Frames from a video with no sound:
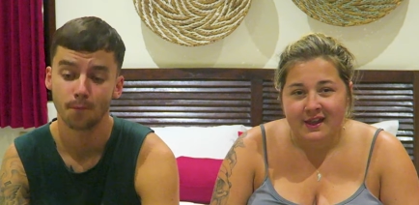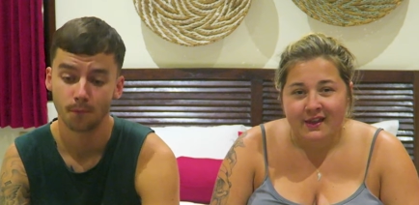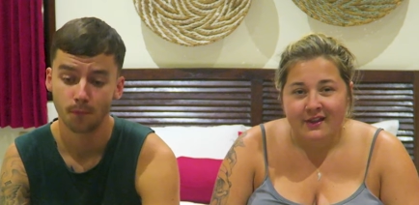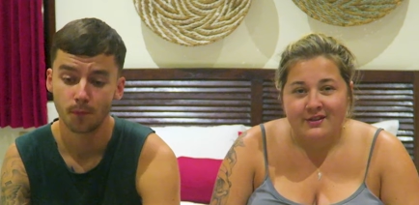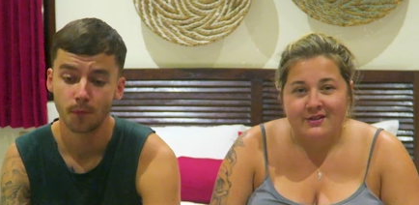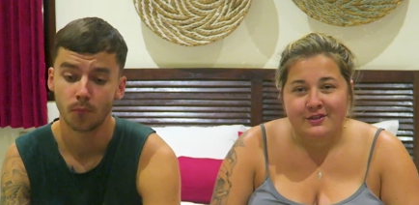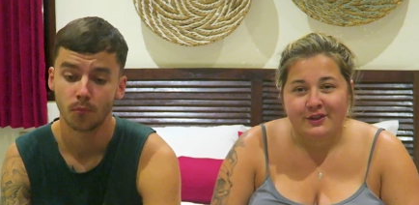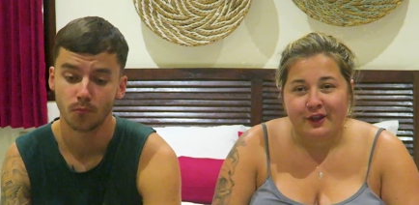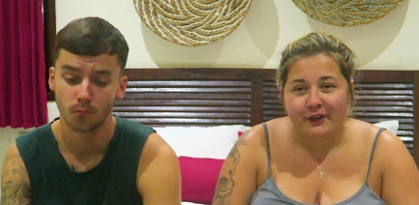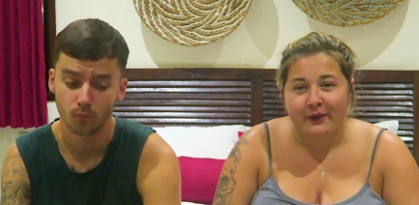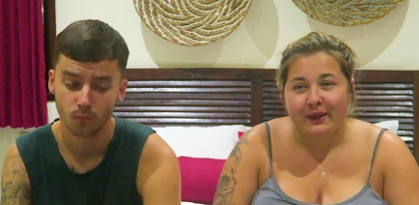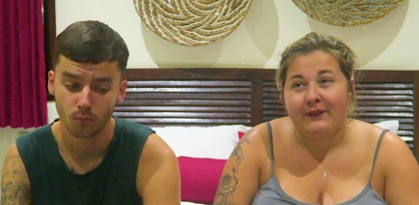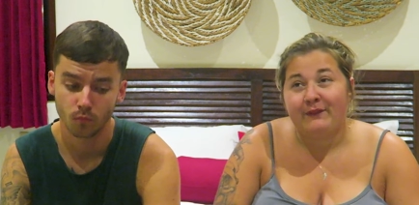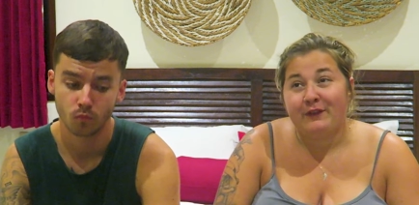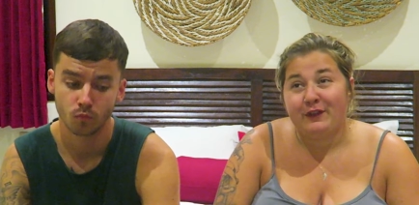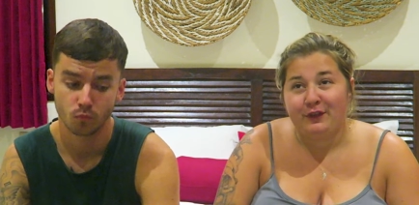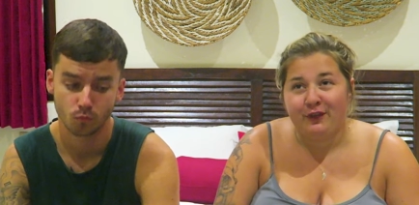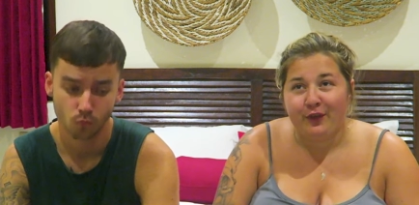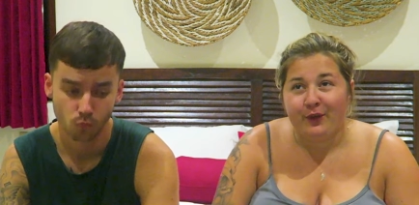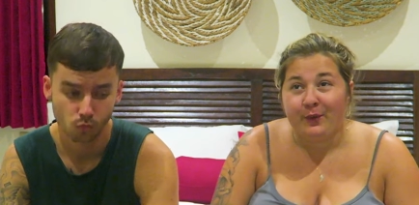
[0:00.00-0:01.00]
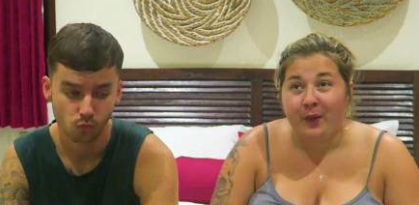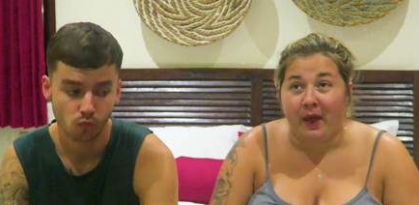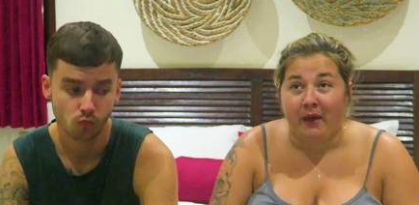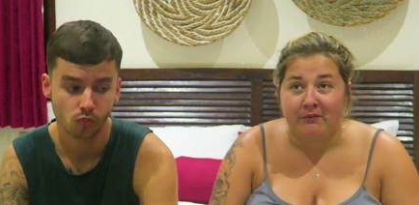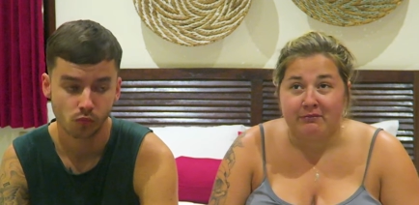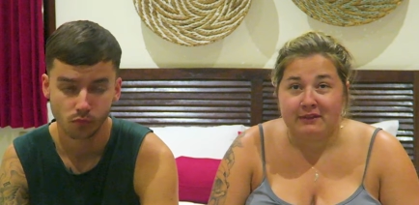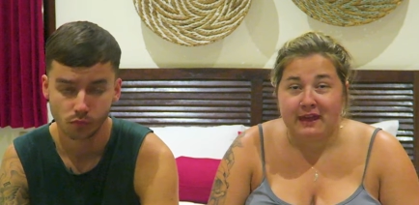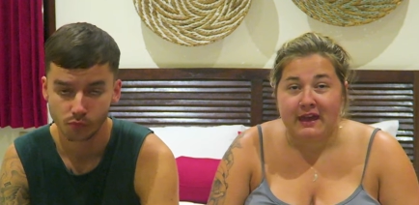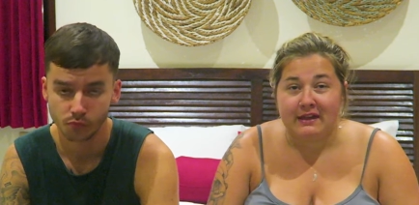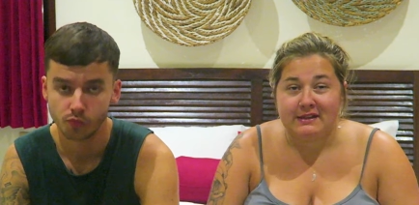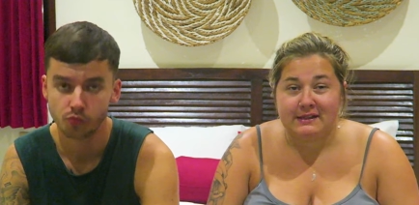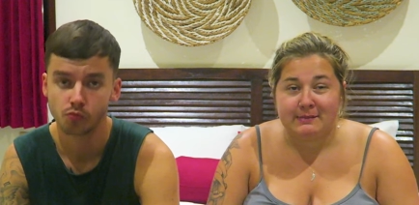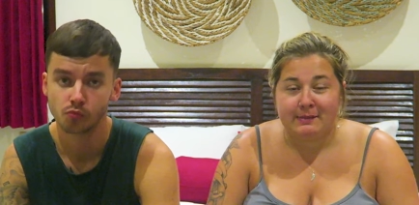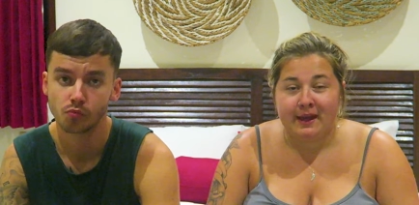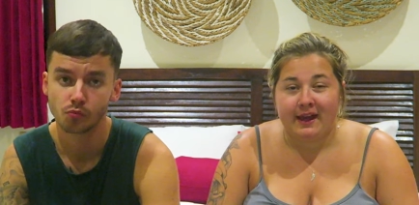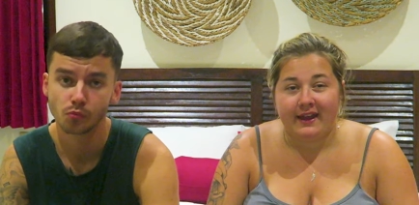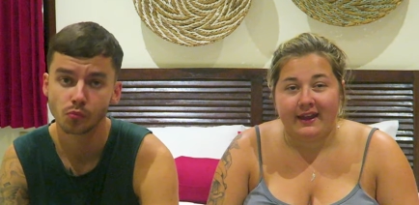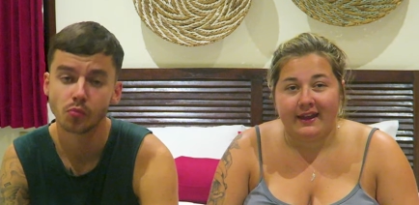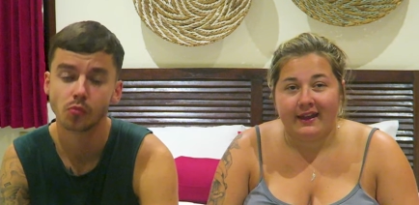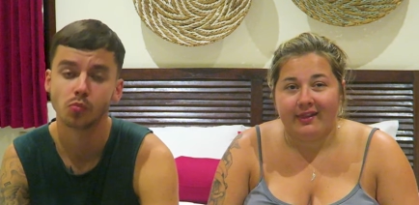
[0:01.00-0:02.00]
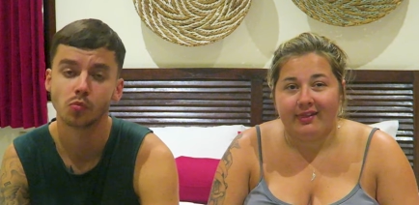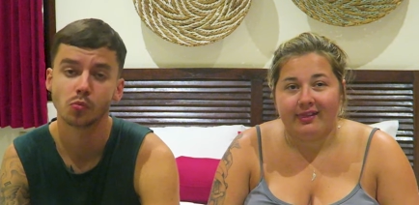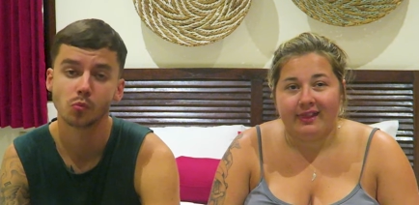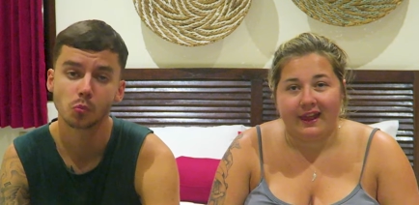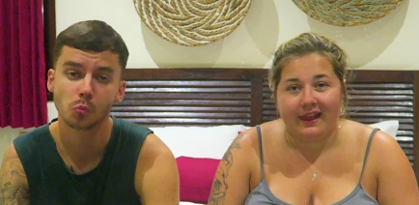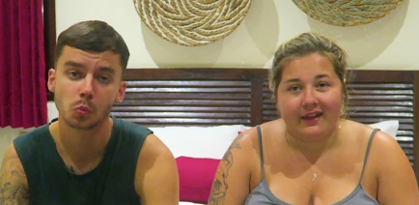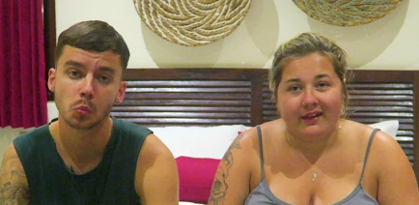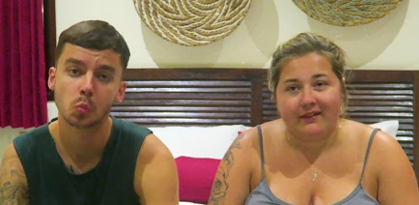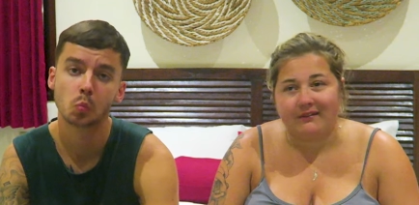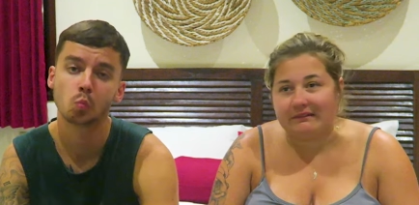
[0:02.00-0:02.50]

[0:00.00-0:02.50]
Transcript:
Speaker 1: So if you do have doubts about it and think,